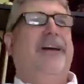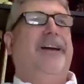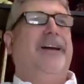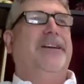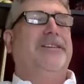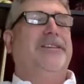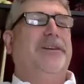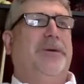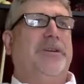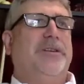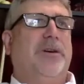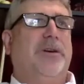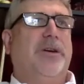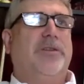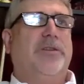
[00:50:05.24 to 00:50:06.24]
that's
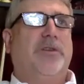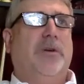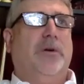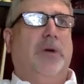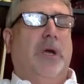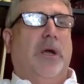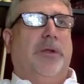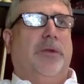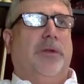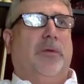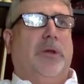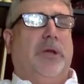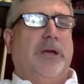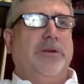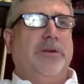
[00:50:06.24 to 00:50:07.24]
interesting. Okay, so the
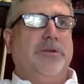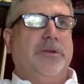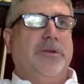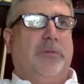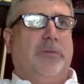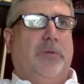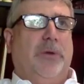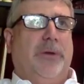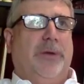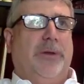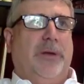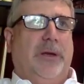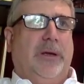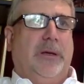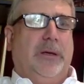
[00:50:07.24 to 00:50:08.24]
relationship with
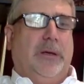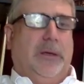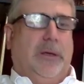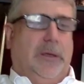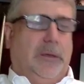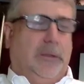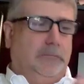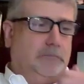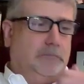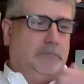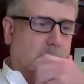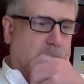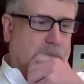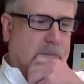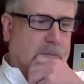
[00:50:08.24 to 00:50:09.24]
a
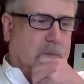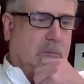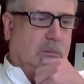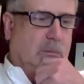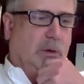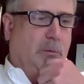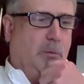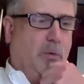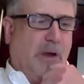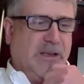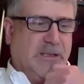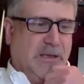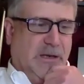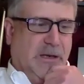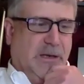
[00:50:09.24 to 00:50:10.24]

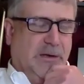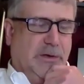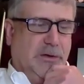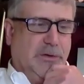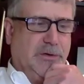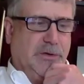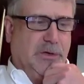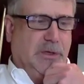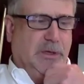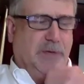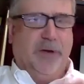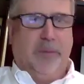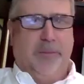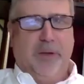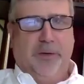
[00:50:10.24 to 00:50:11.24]
resident who's going to live
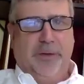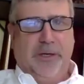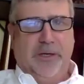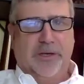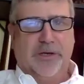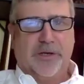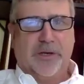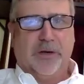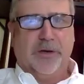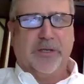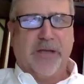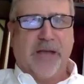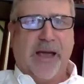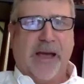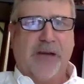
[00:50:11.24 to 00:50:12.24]
in a building
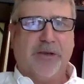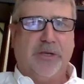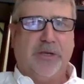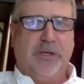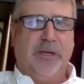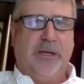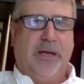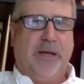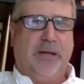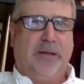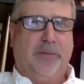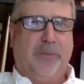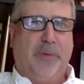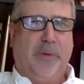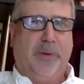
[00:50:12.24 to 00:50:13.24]
starts actually at
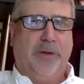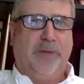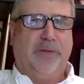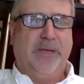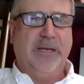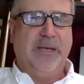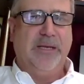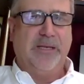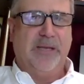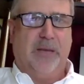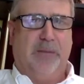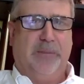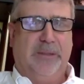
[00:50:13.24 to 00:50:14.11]
the point of lease up,